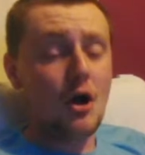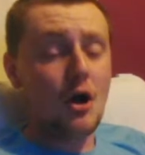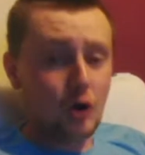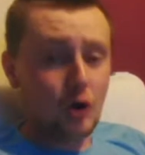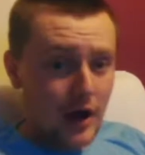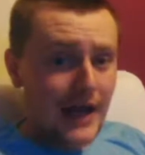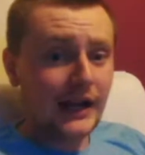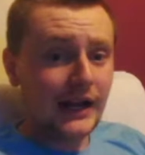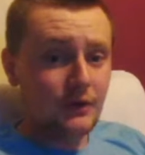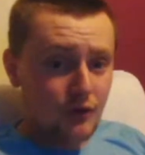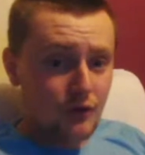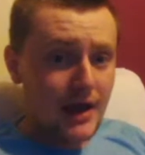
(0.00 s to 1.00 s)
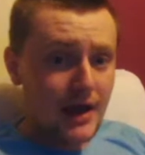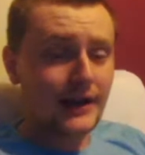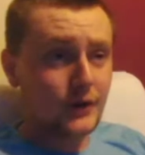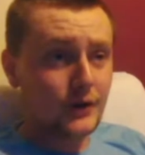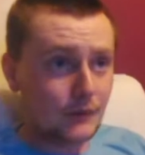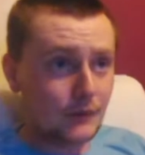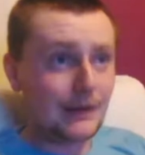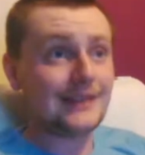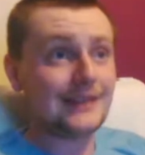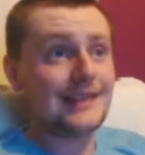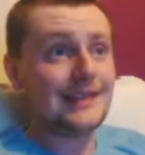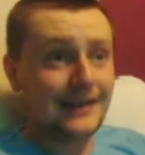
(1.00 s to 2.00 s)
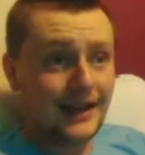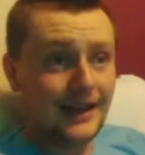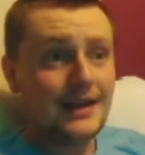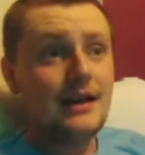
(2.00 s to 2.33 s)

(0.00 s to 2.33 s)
Really good. I said it.